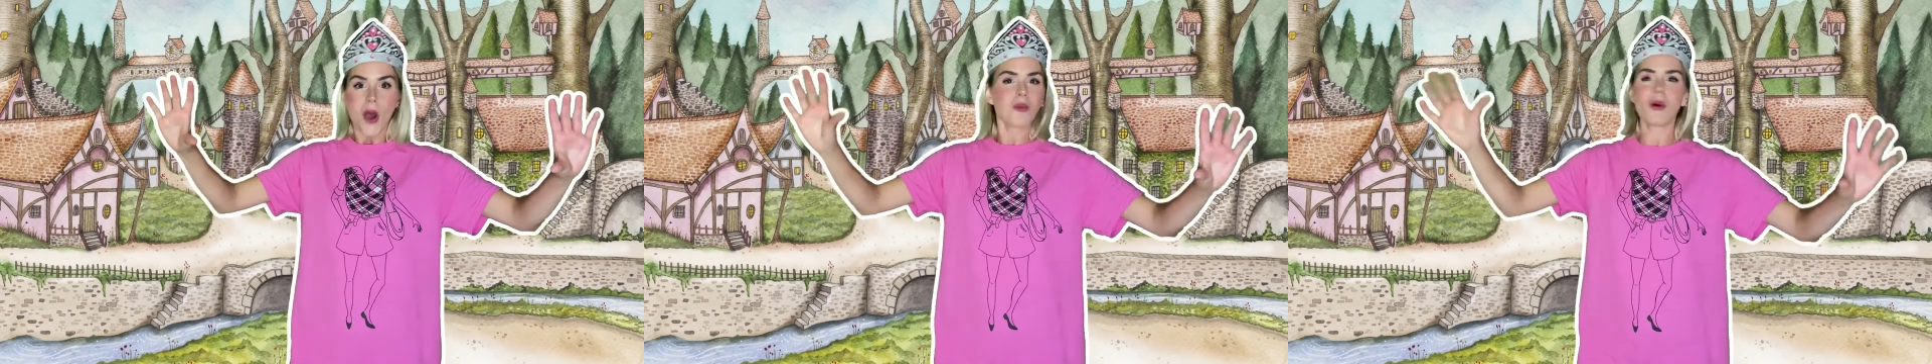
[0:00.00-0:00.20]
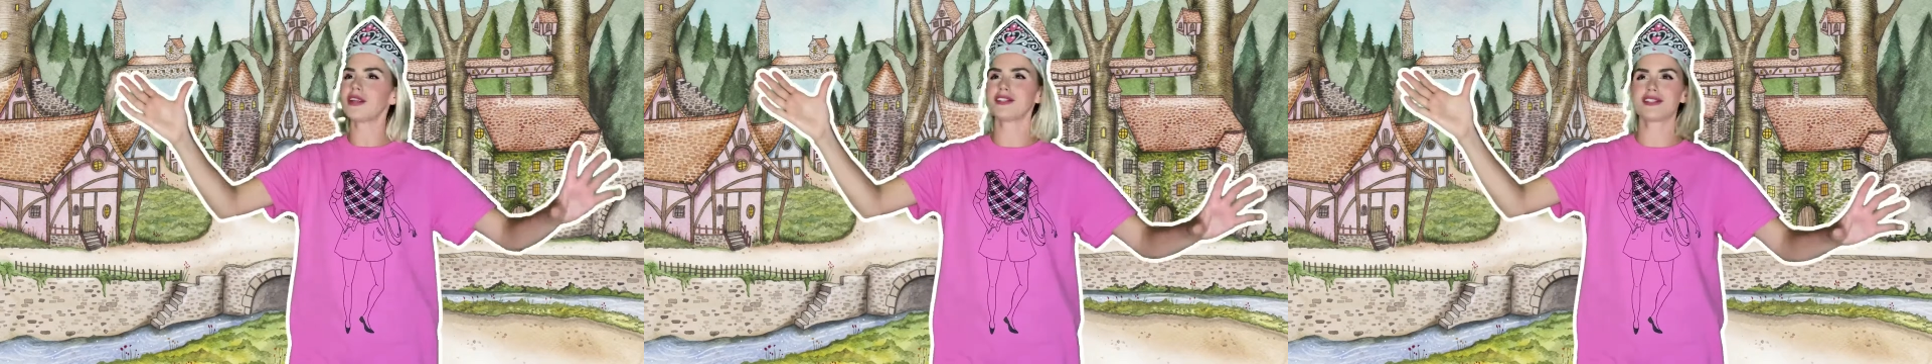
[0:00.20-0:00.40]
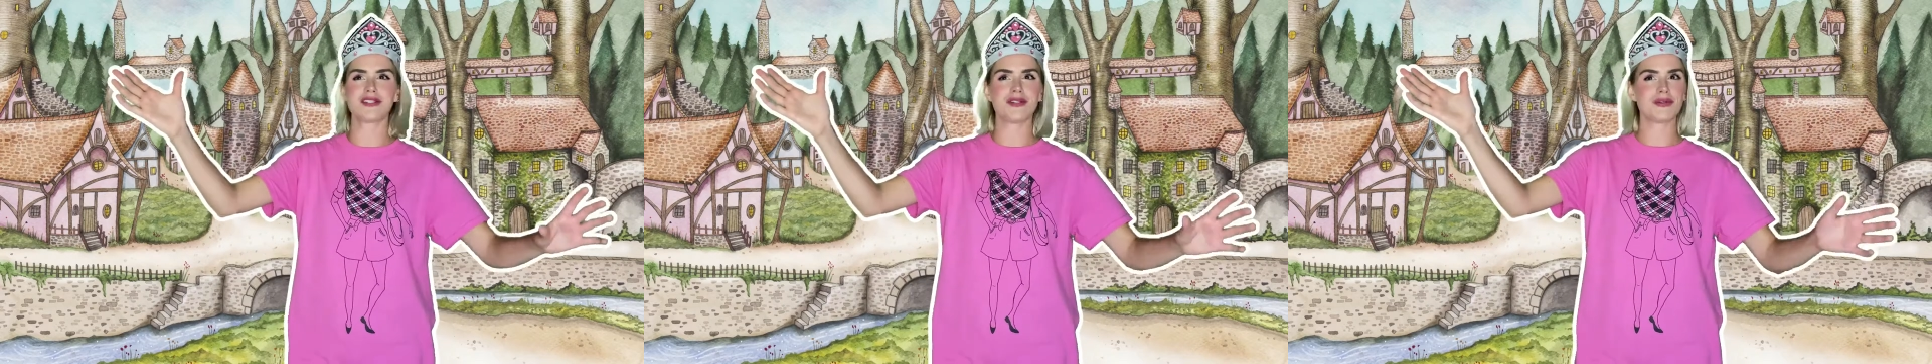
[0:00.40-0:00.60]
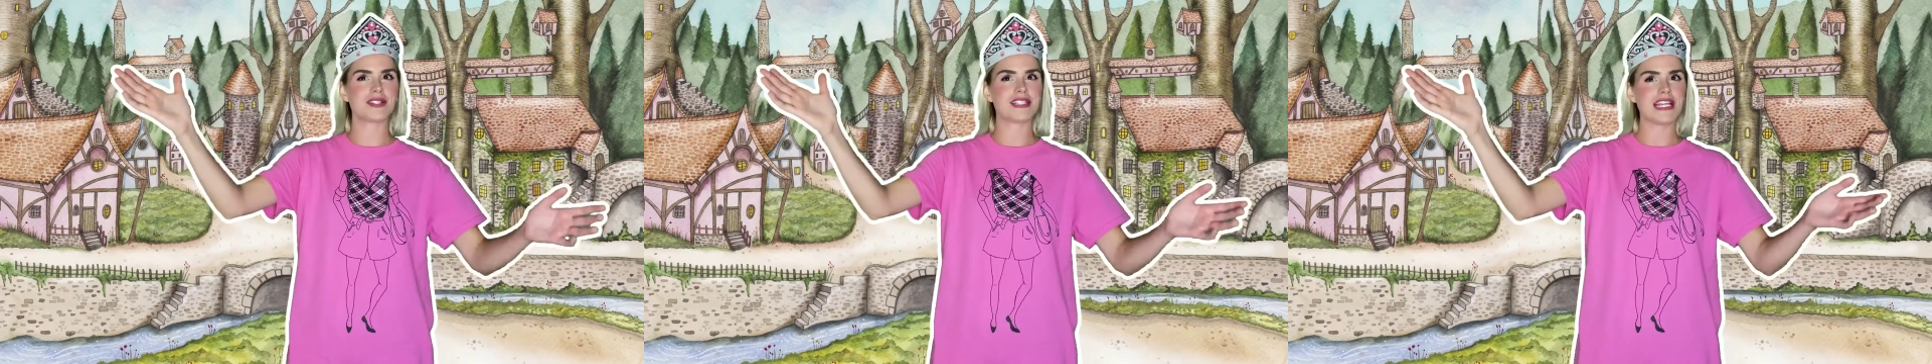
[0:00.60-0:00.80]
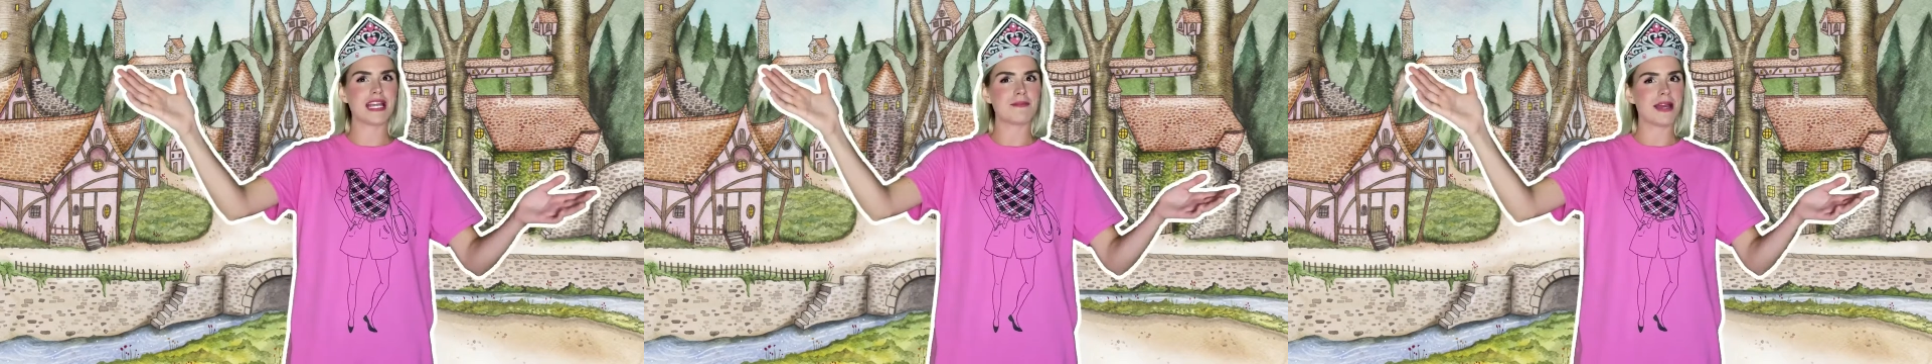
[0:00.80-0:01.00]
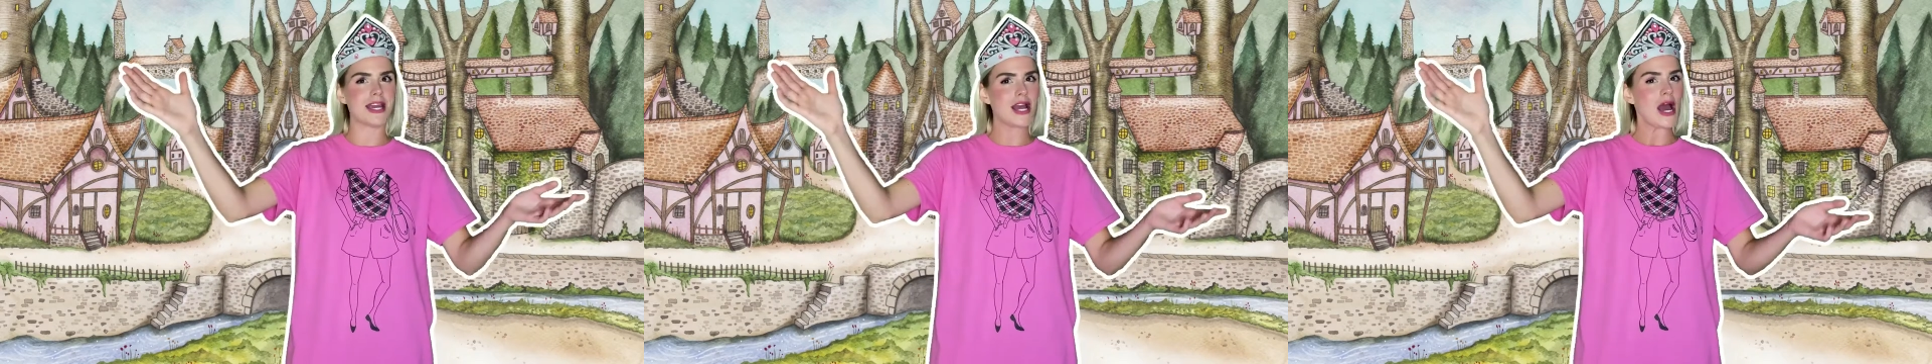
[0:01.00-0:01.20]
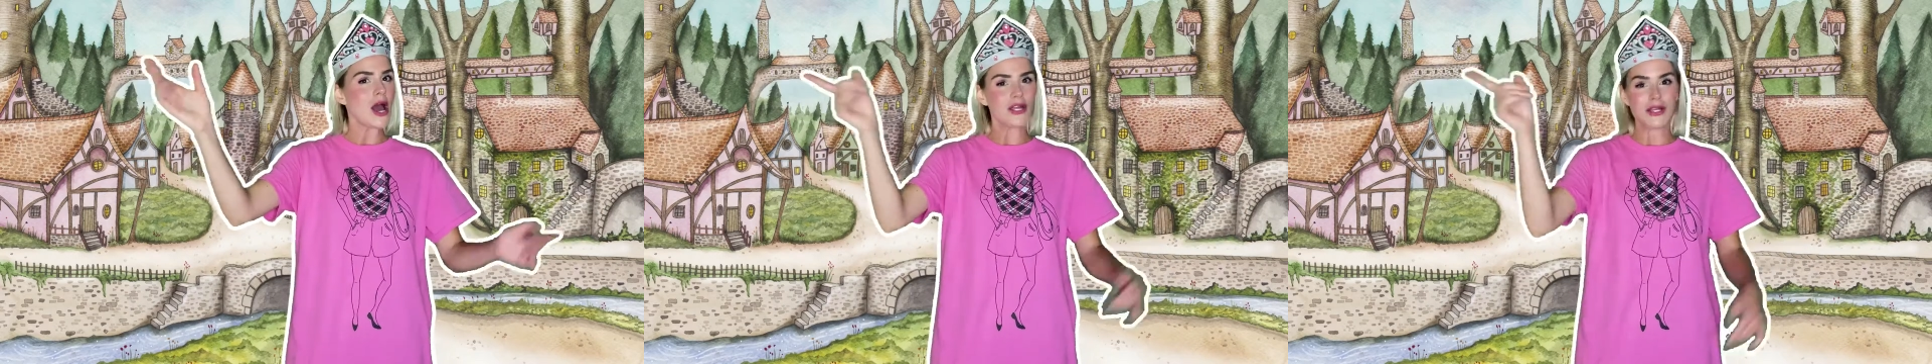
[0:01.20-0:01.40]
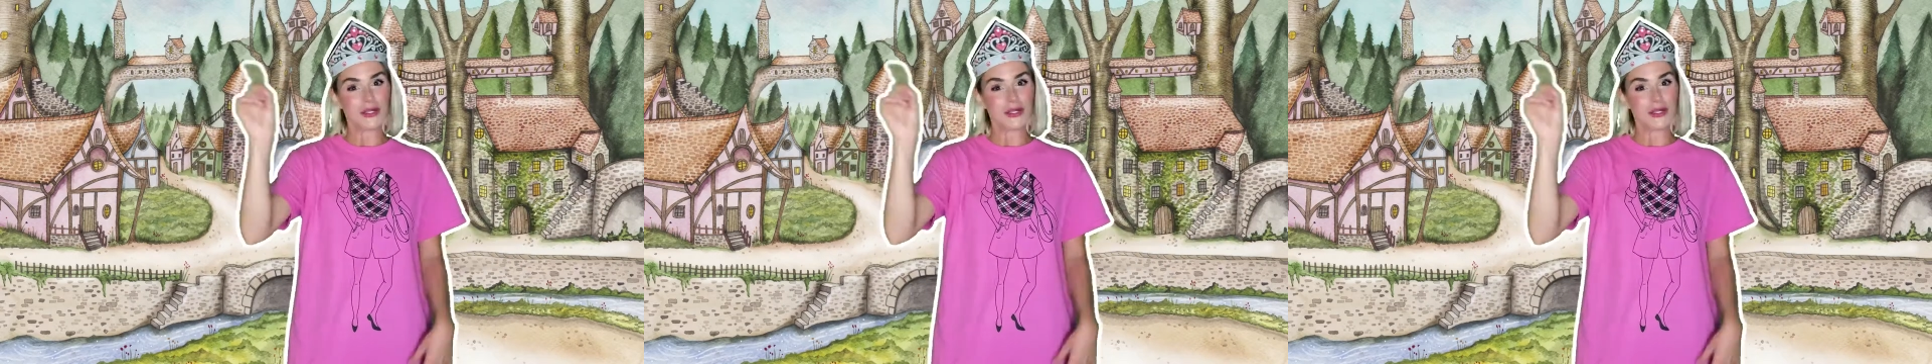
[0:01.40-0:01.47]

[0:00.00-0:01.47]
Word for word: Once you see me,